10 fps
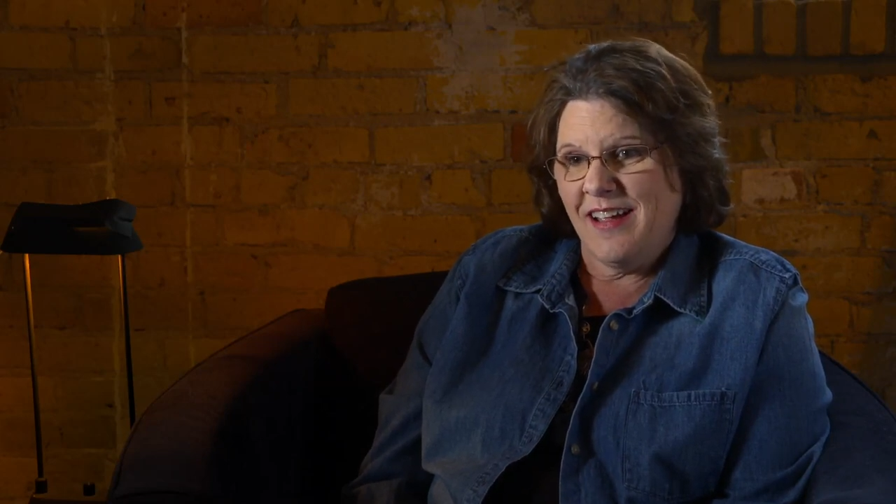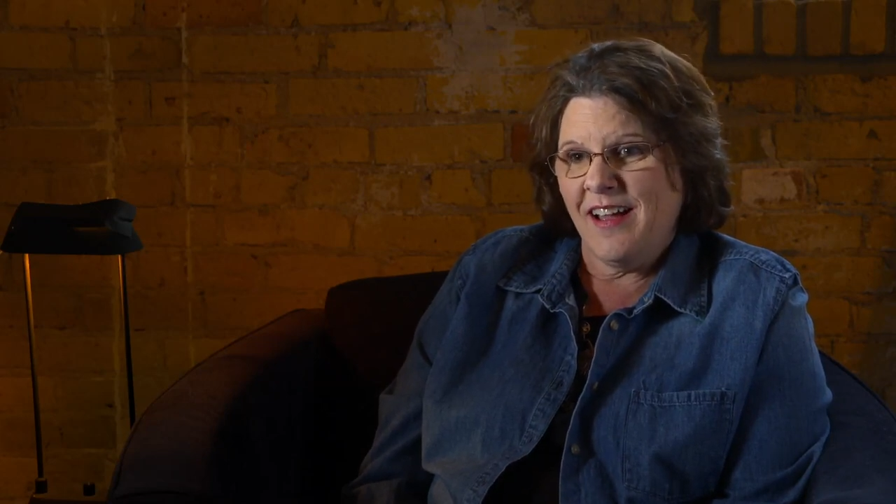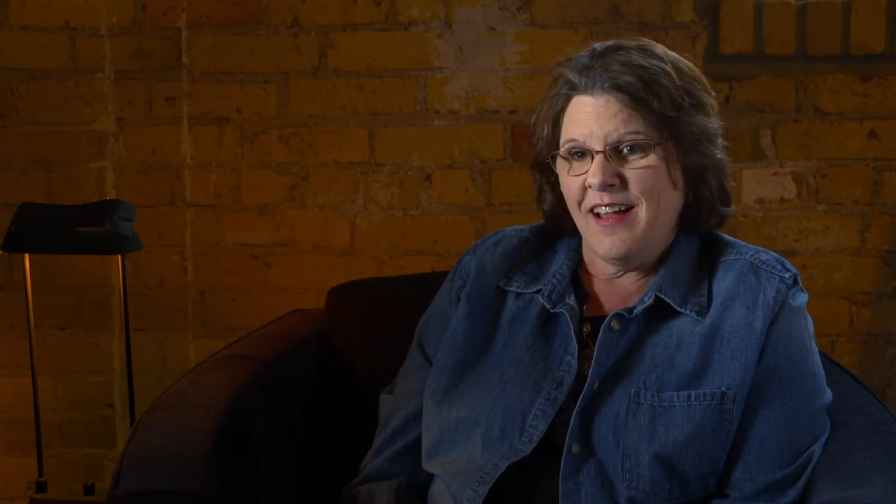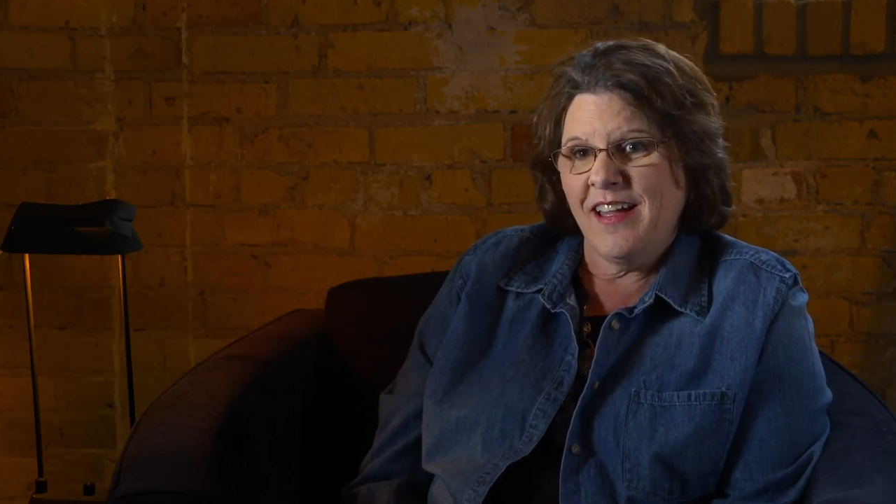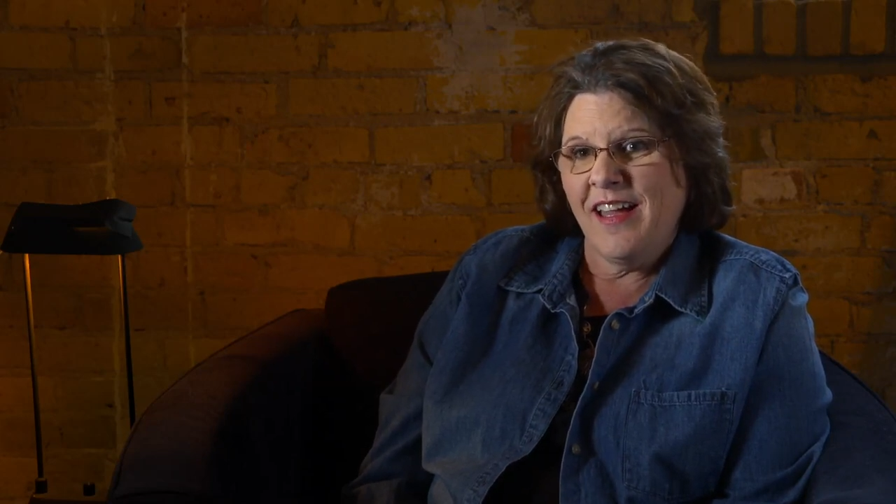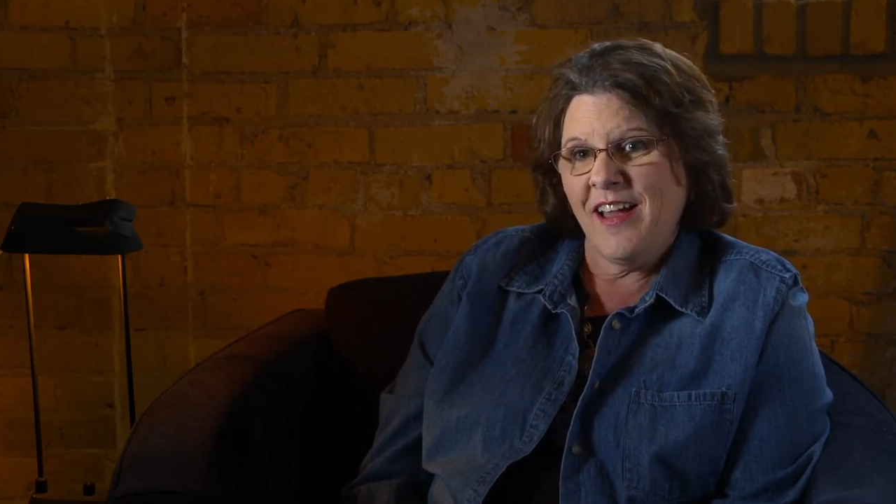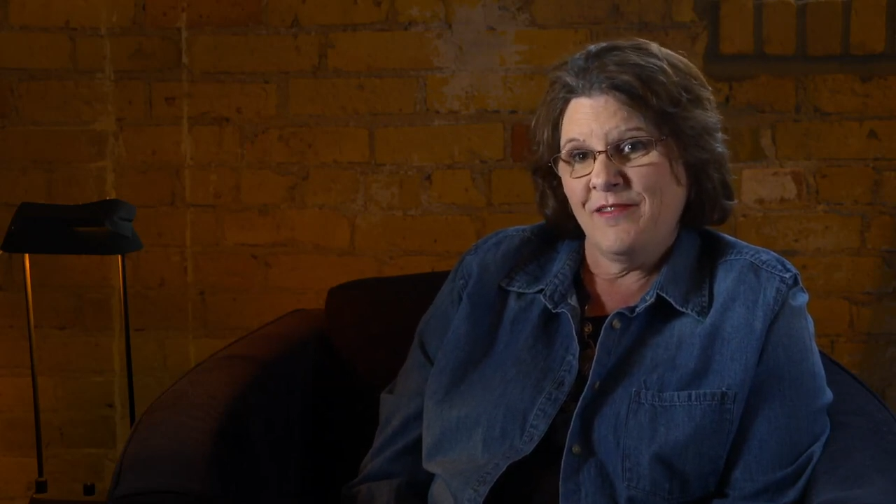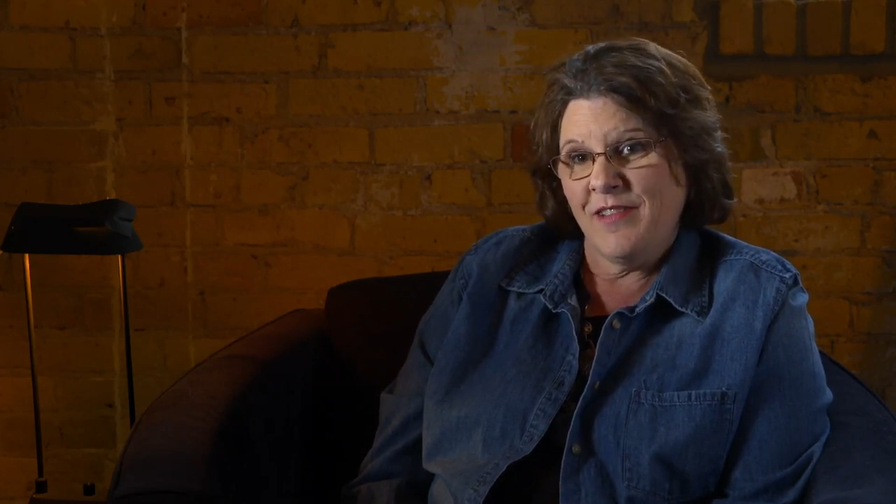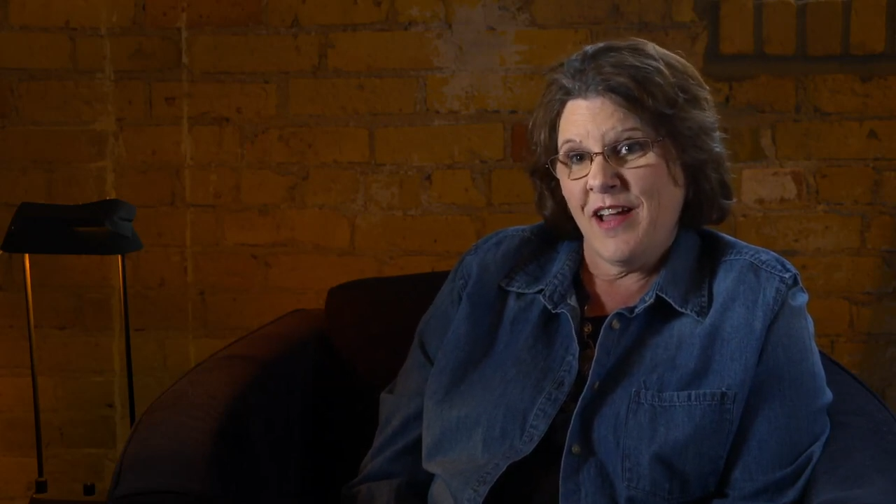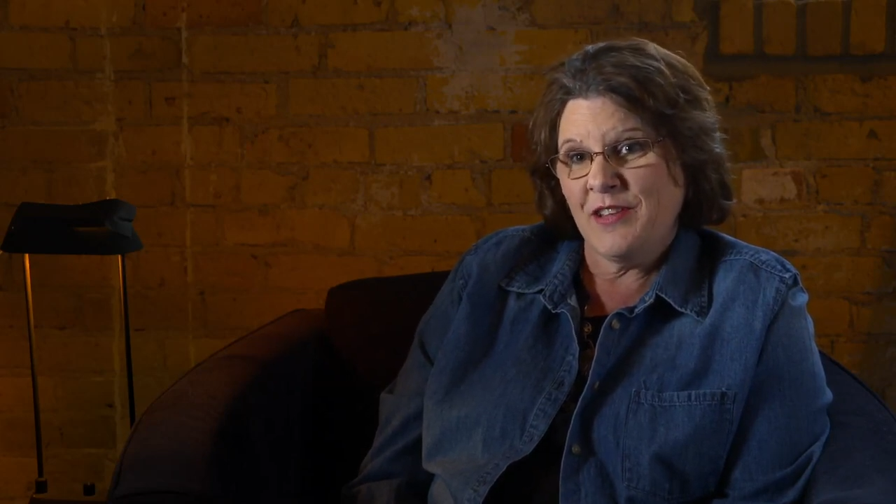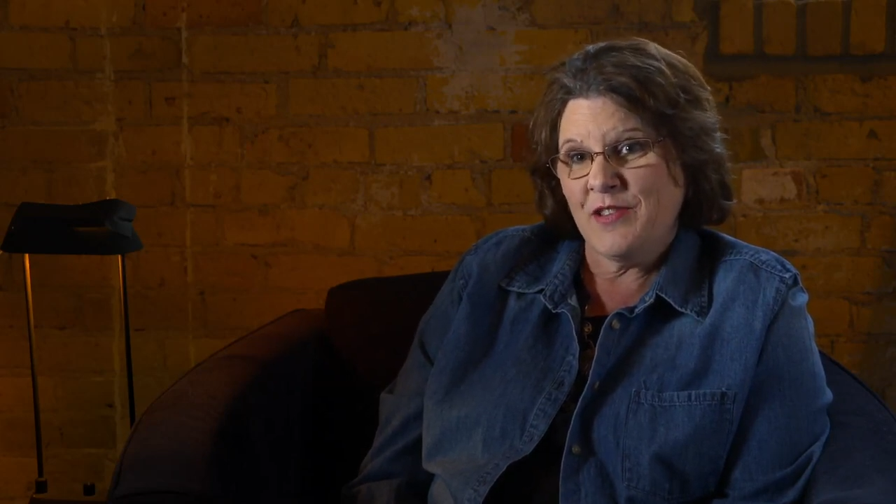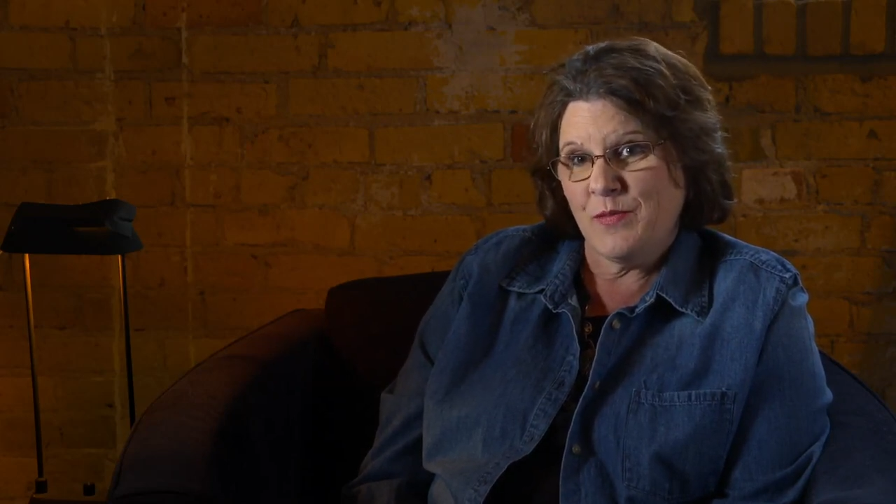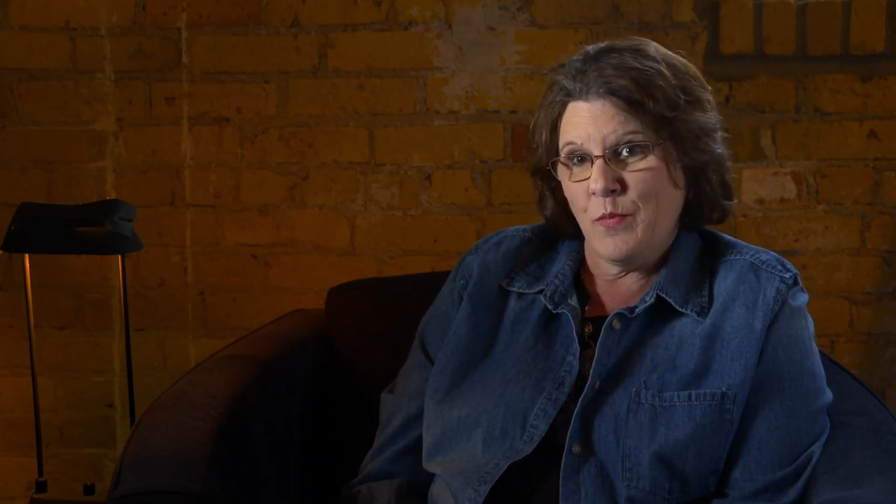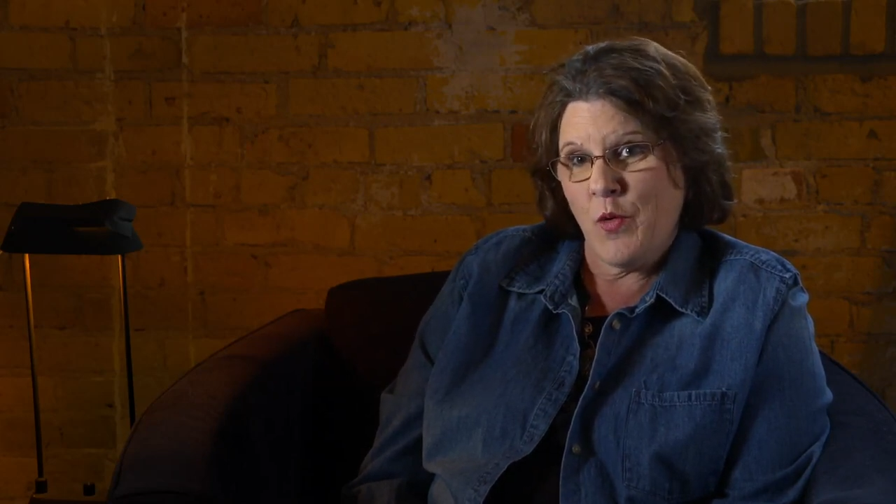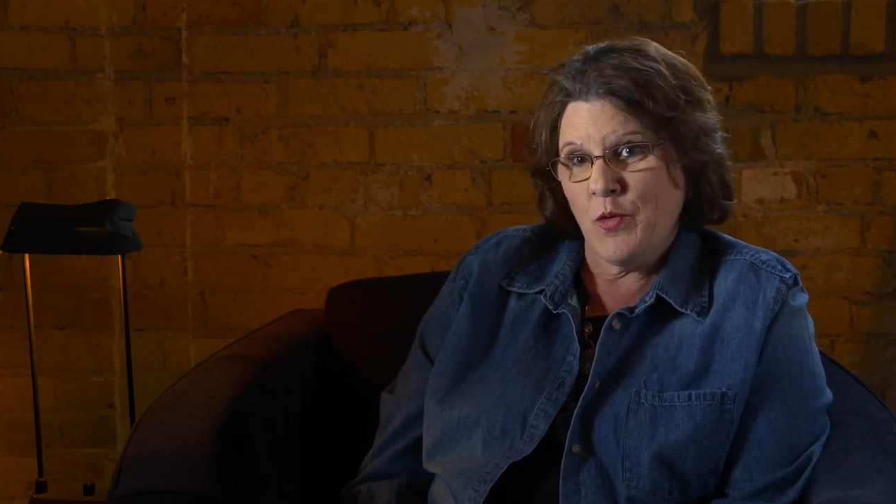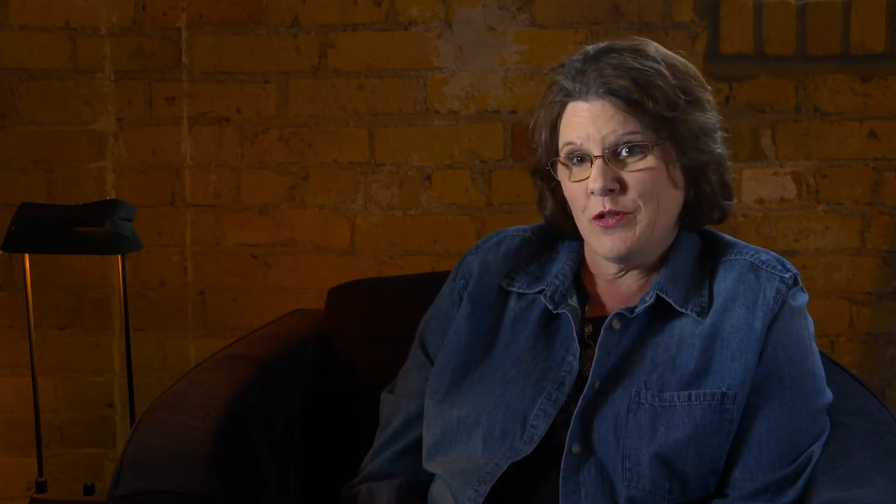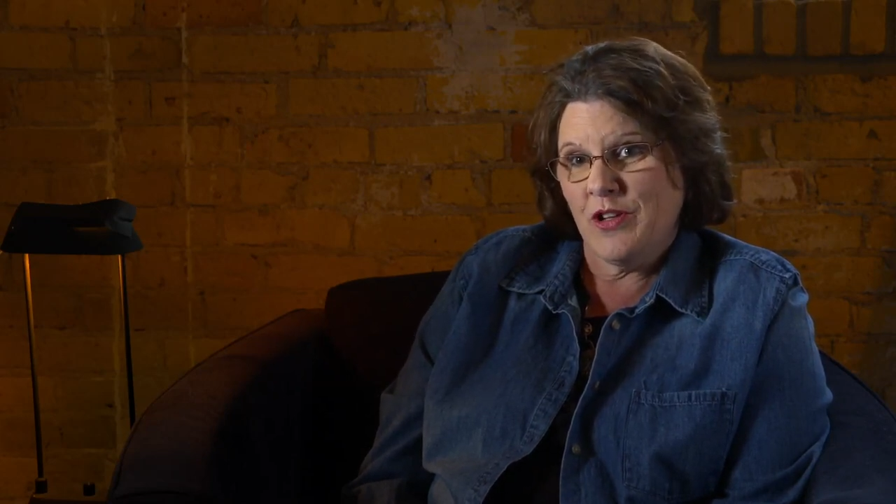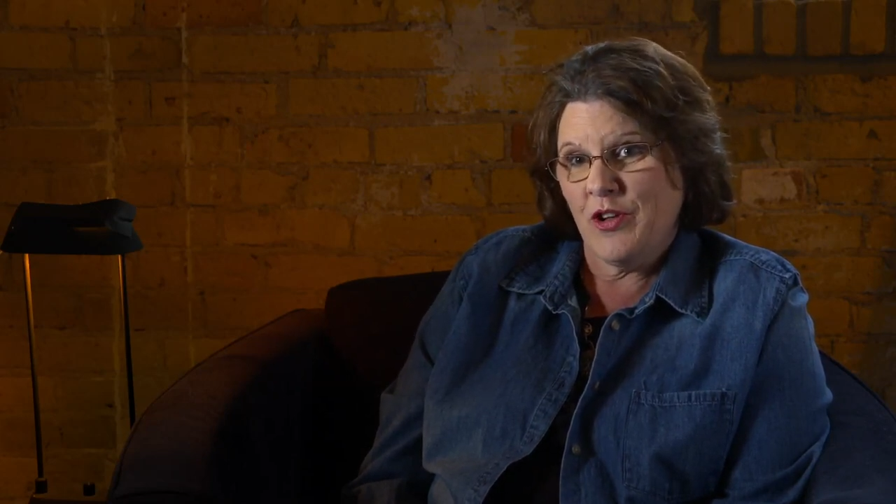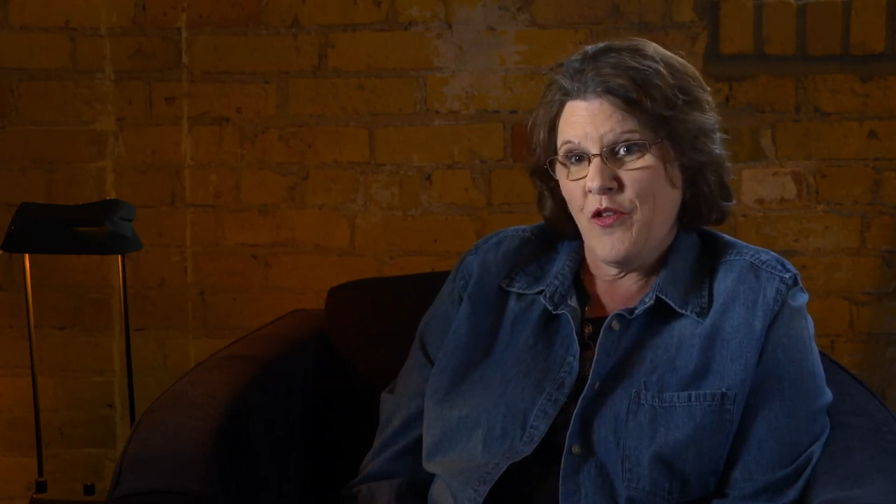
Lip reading: I have not smoked